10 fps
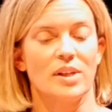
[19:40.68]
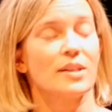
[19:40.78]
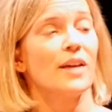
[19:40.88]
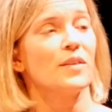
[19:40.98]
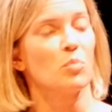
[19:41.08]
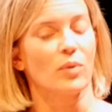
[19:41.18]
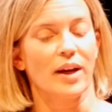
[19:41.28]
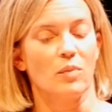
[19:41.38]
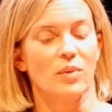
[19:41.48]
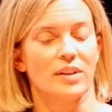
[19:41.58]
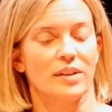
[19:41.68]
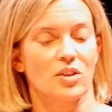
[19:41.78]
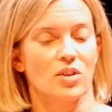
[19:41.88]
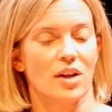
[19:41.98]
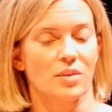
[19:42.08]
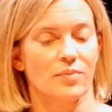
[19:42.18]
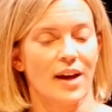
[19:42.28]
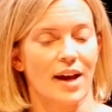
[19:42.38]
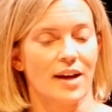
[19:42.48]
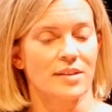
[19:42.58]
reset the brain with an electronic
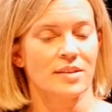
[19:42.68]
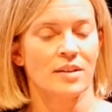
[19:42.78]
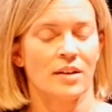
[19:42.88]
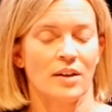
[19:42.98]
fast,